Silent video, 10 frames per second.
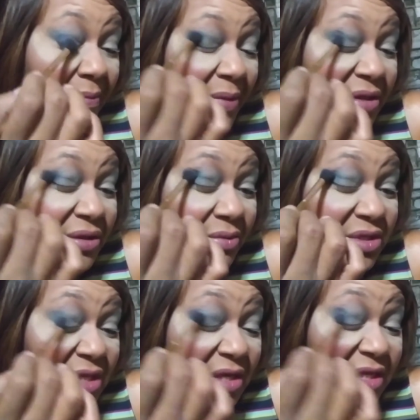But the
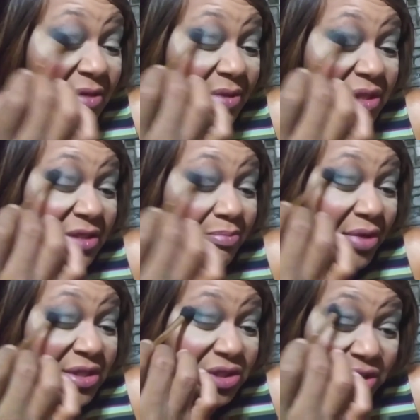reason I did it with this
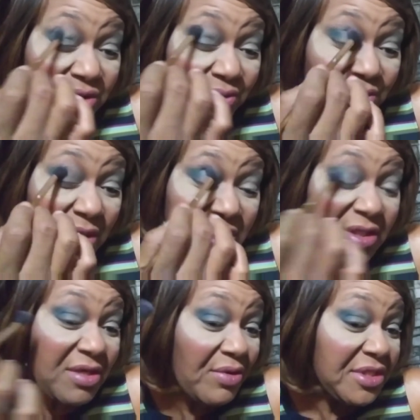brush too is
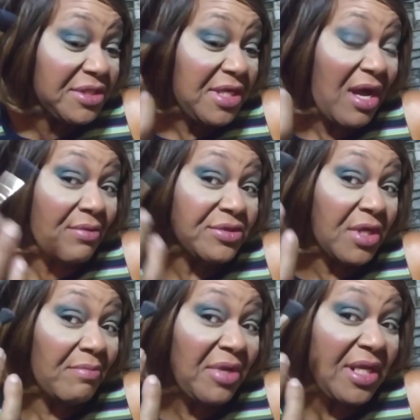because I wanted to see how it was
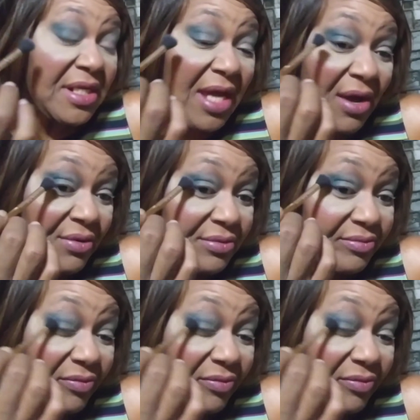going to blend out.